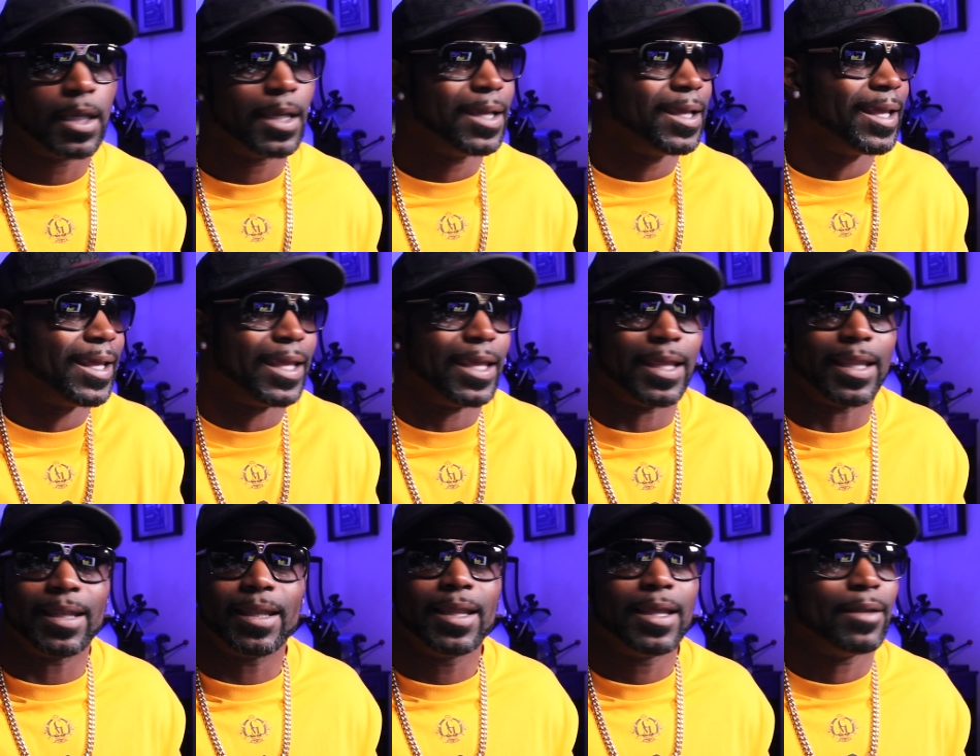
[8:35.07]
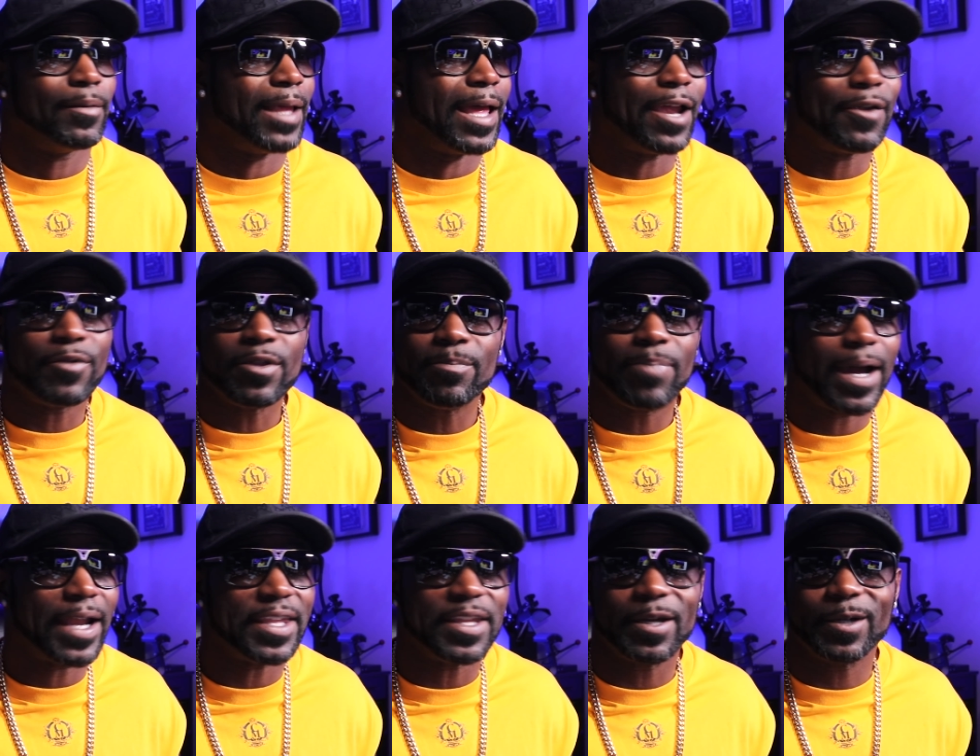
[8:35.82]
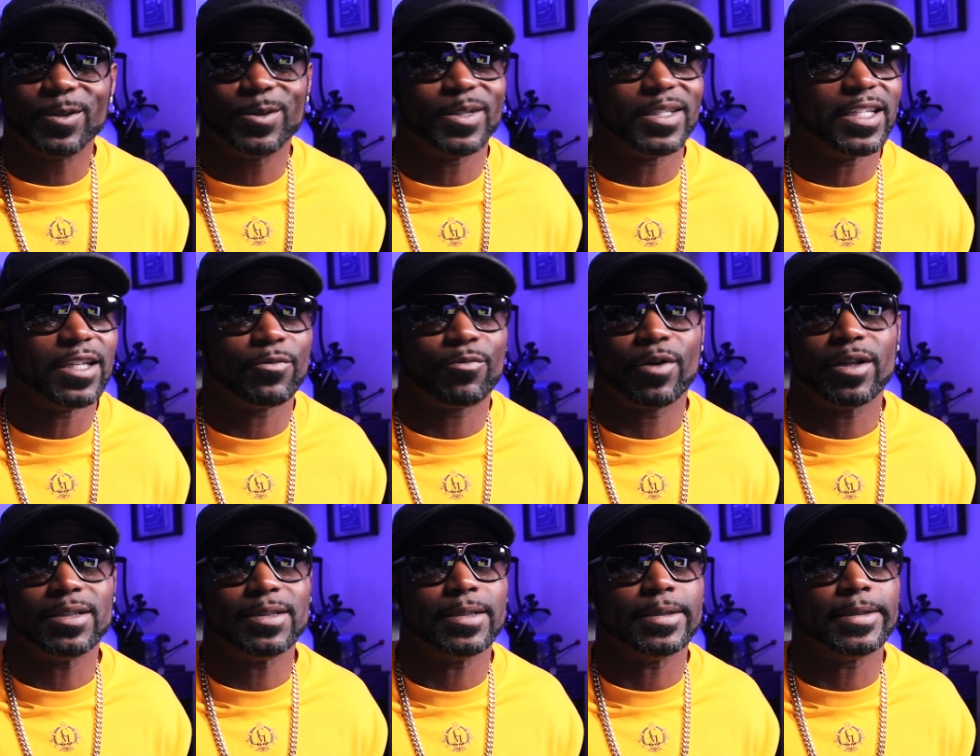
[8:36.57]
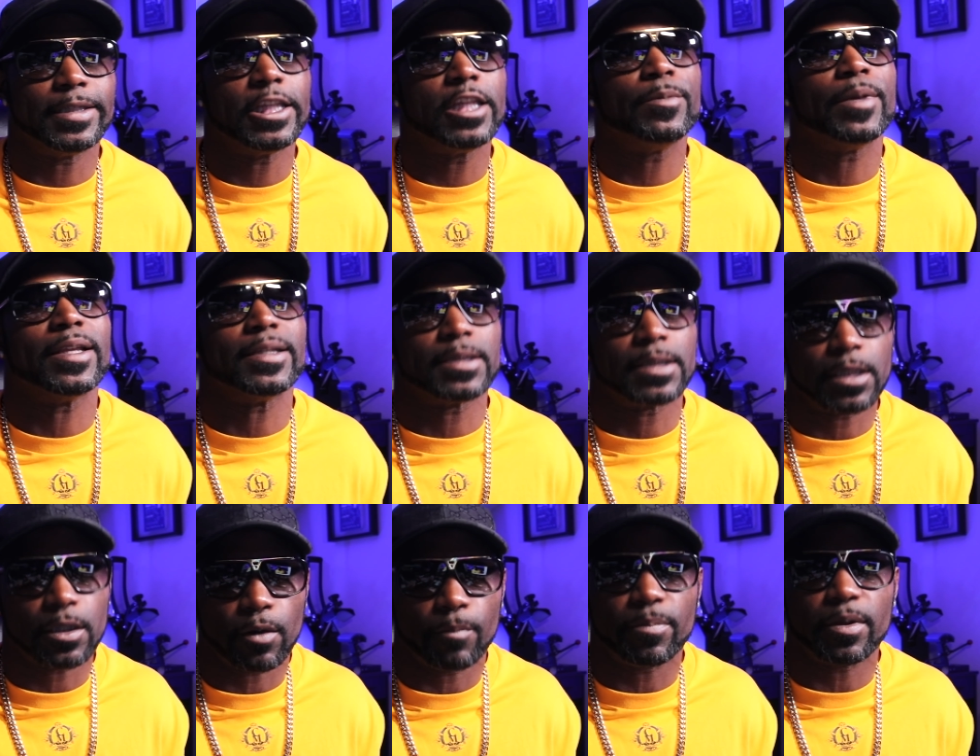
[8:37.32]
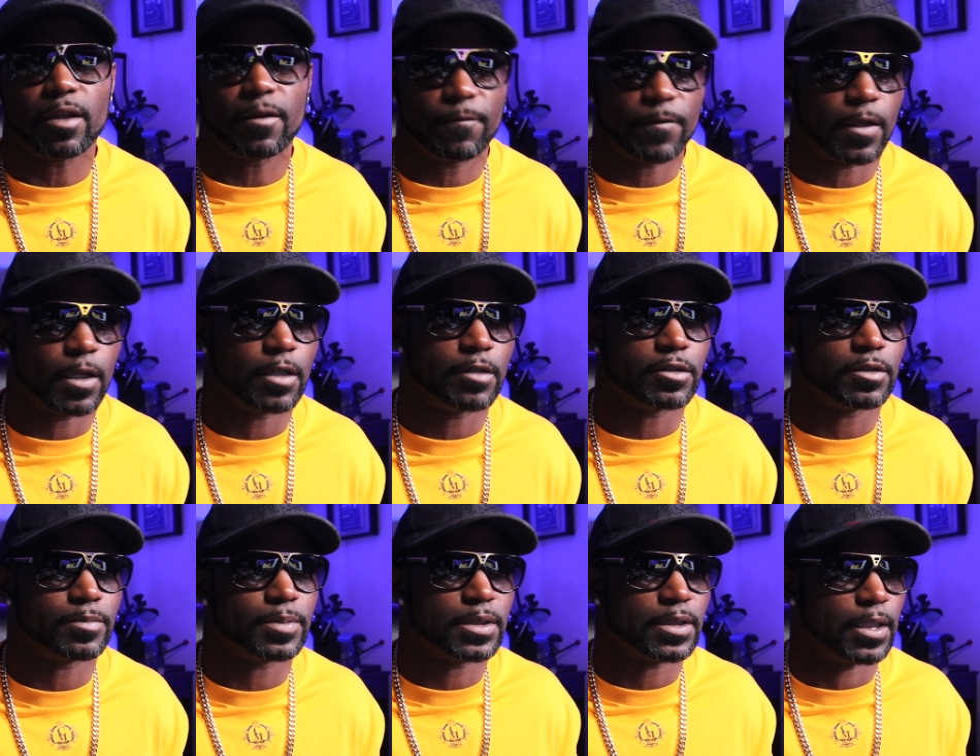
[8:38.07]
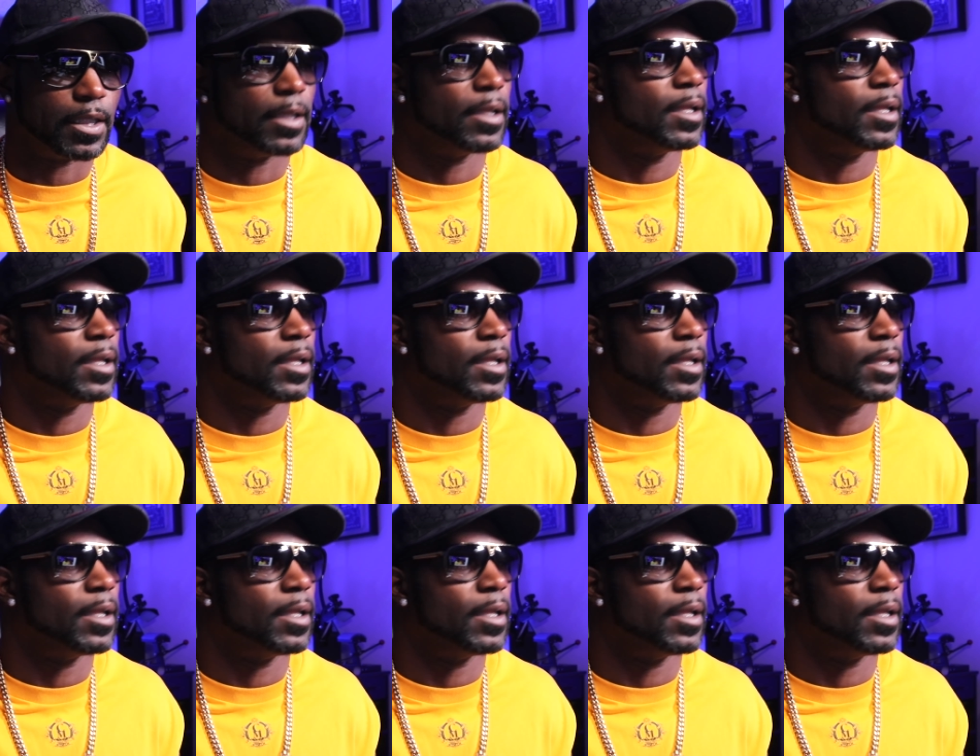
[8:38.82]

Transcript: and everybody else you can give away to your team and still benefit 100%.